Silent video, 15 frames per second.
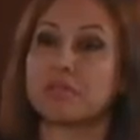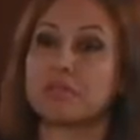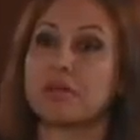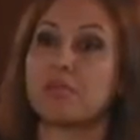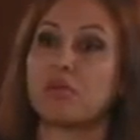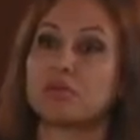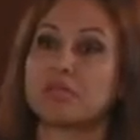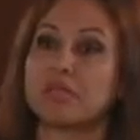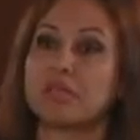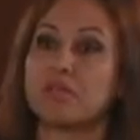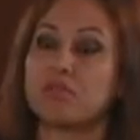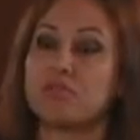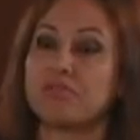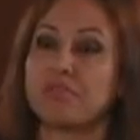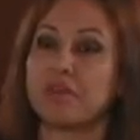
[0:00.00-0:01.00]
Saddam
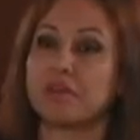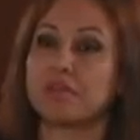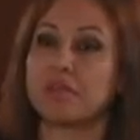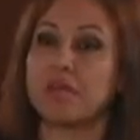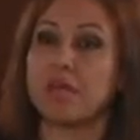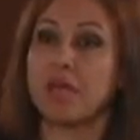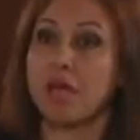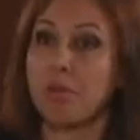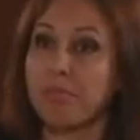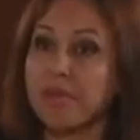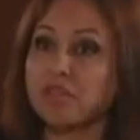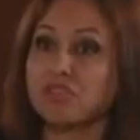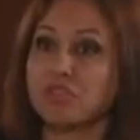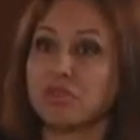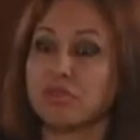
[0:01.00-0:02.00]
Hussein, you found a
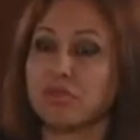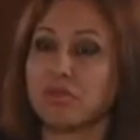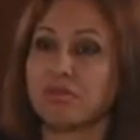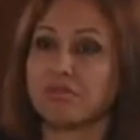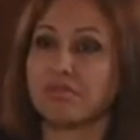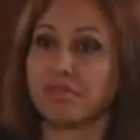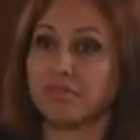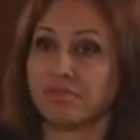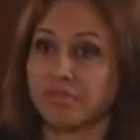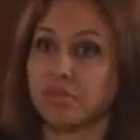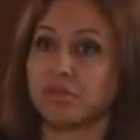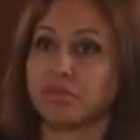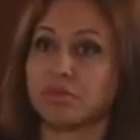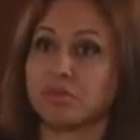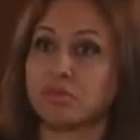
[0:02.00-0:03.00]
picture of, of
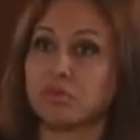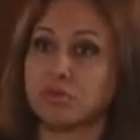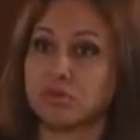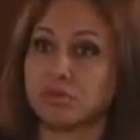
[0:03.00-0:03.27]
your